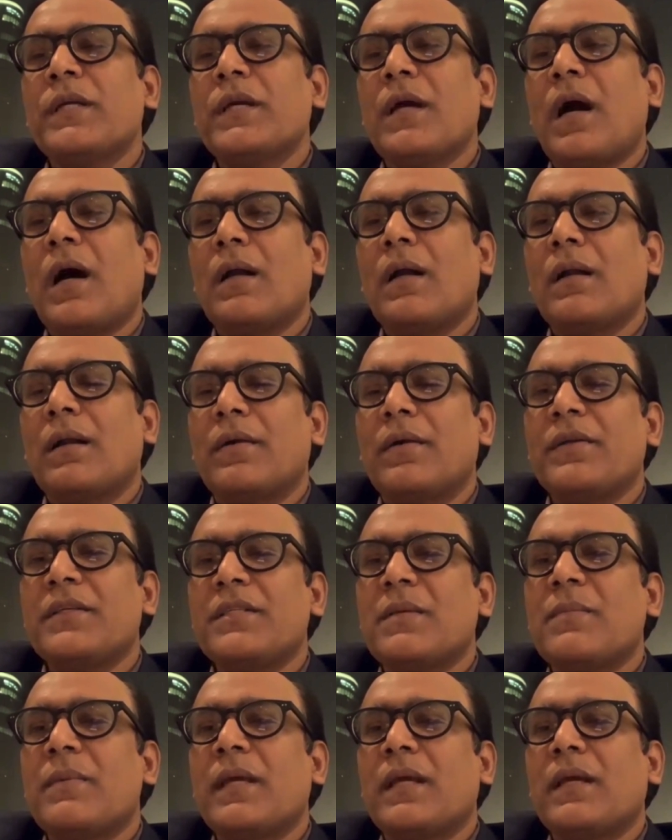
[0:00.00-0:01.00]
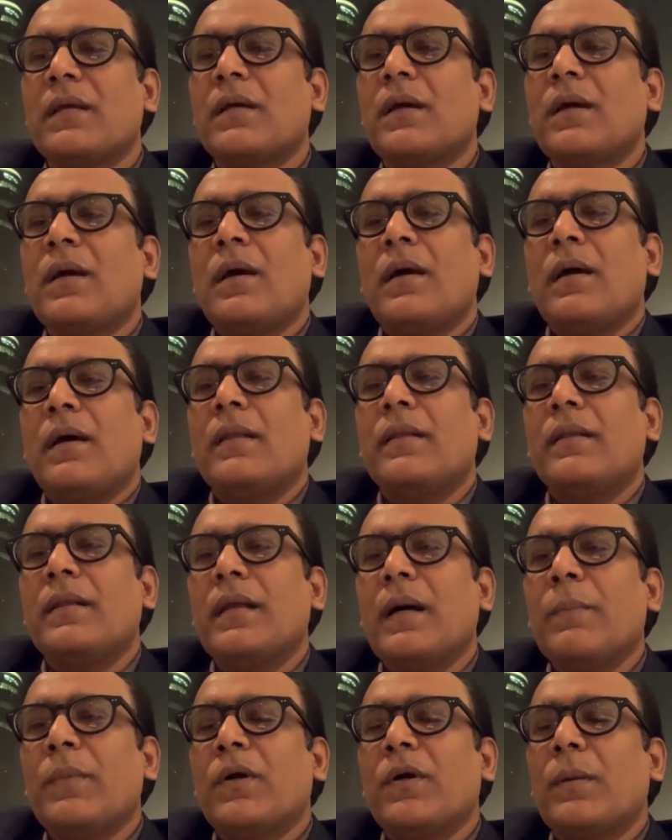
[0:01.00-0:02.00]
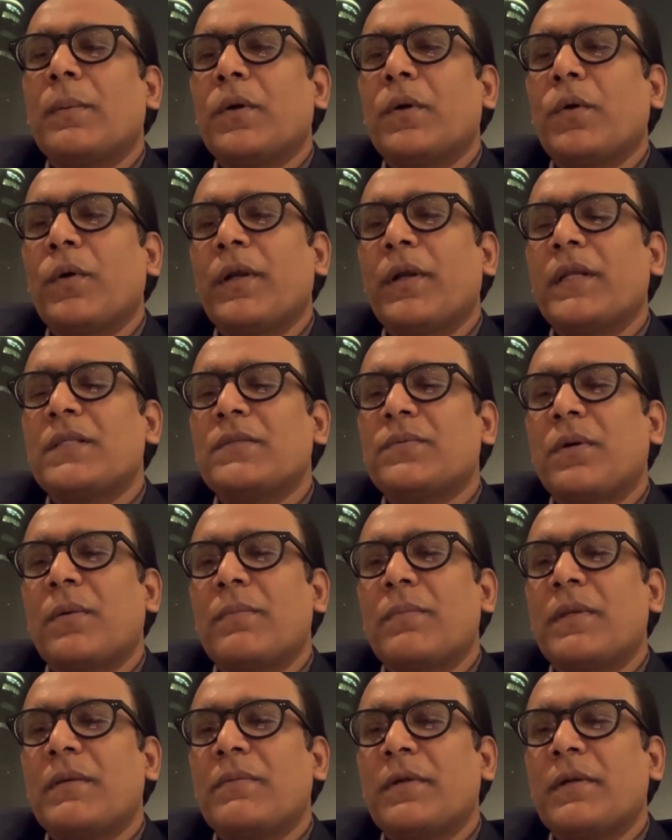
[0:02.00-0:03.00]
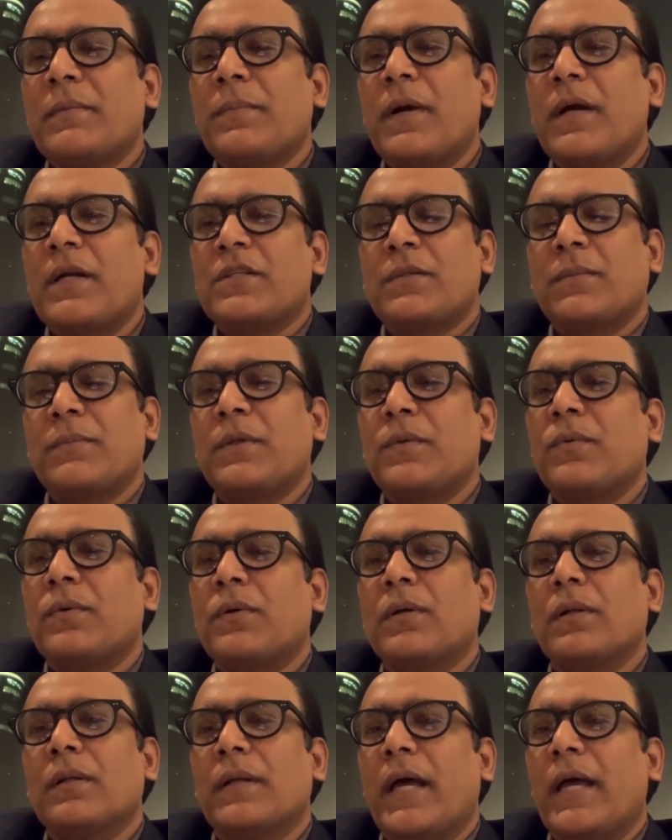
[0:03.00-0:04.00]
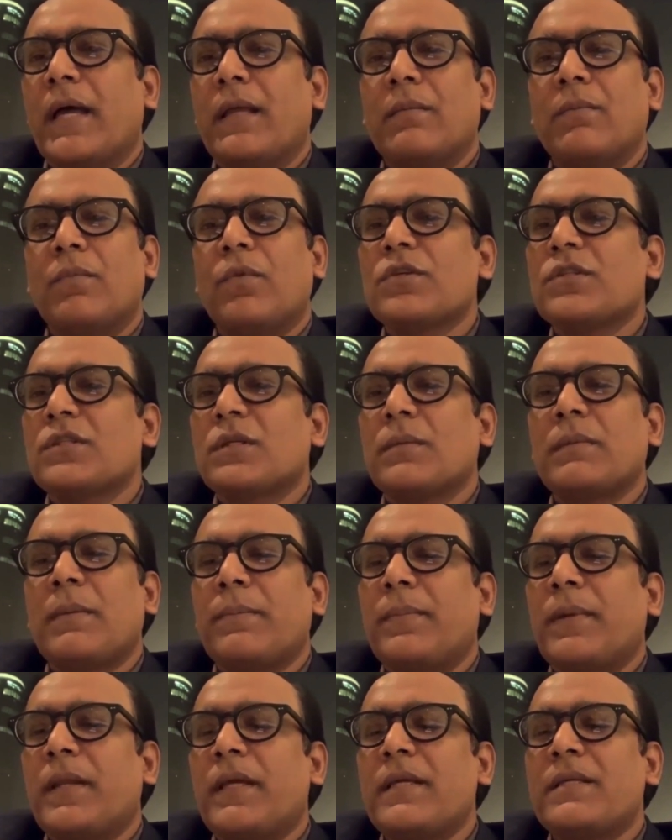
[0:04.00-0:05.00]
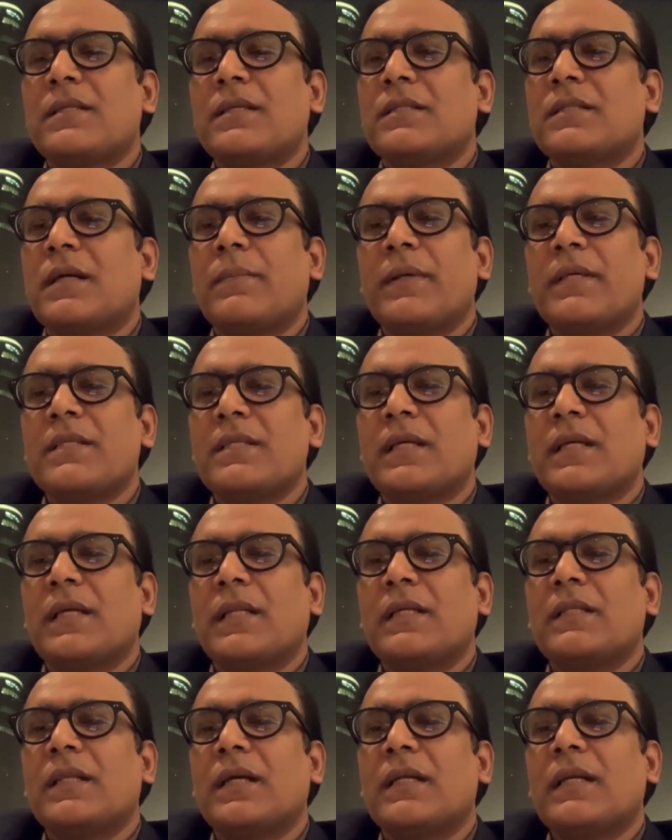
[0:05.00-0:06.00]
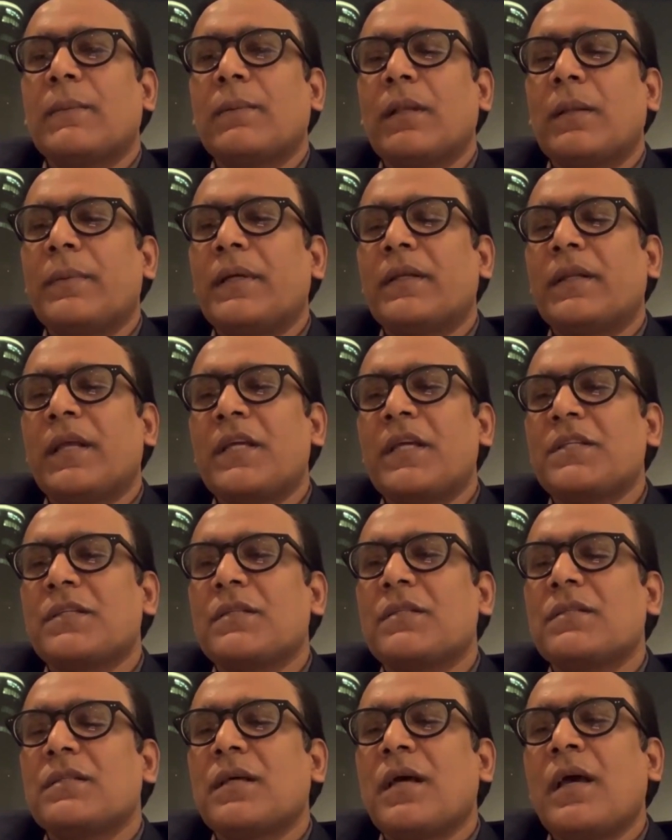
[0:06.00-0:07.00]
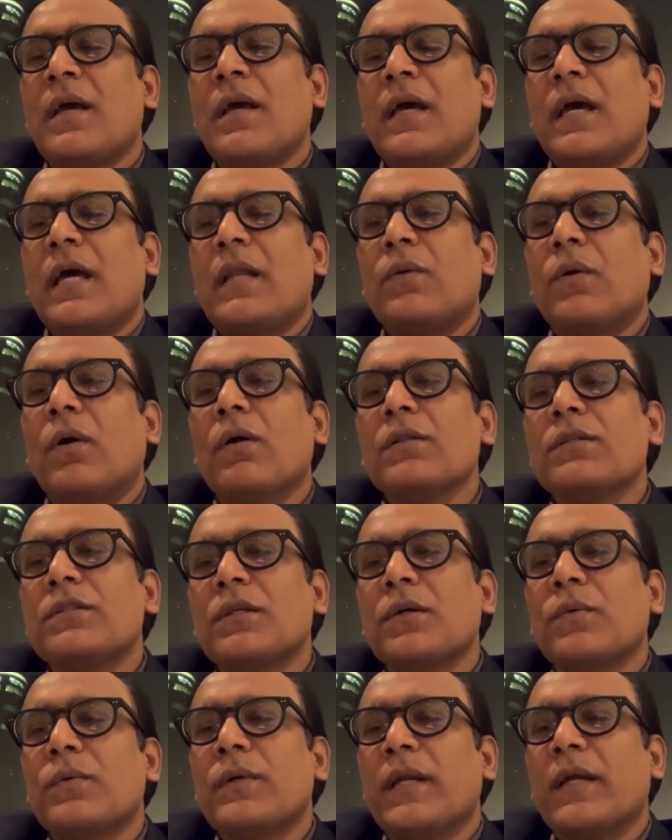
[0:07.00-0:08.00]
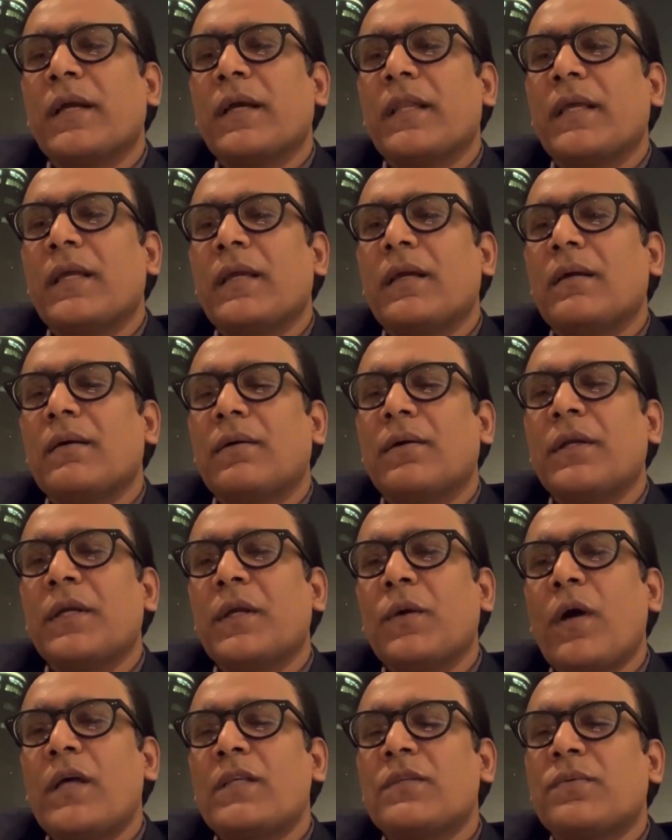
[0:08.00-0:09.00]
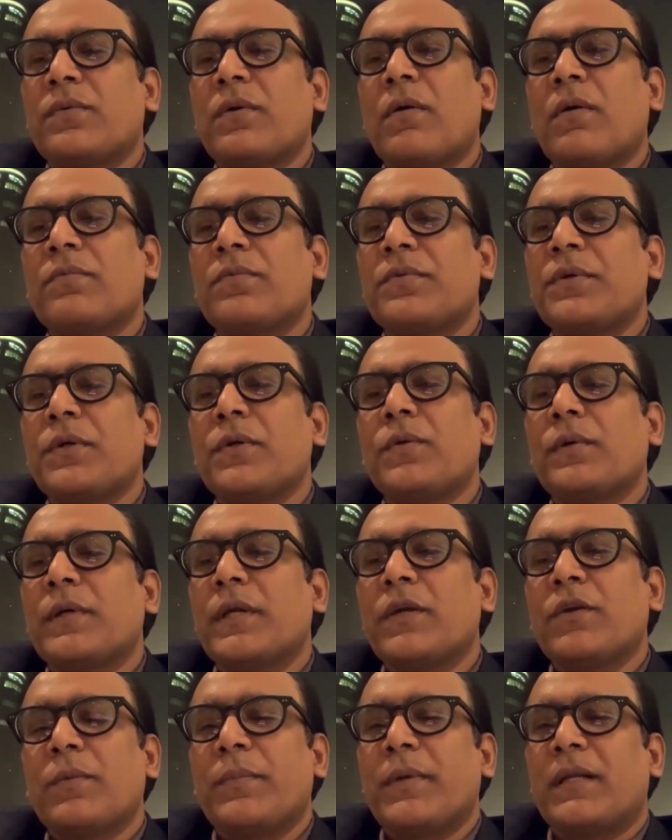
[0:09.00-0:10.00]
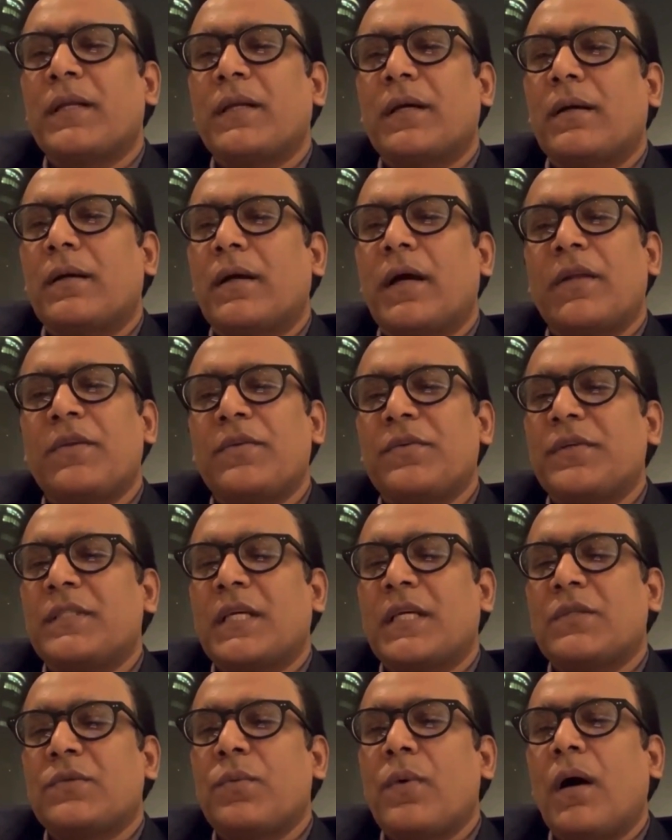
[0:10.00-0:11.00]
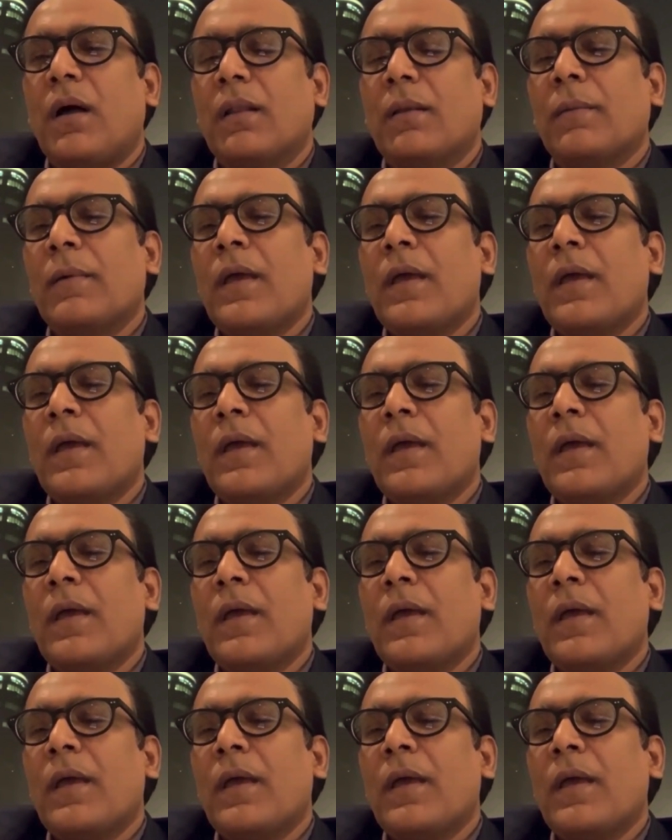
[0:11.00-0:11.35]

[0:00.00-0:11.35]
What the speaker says: are receiving a number of queries from different parts of the world. And most of the places are basically the developing nations. And also, we are getting requests from few European countries as well.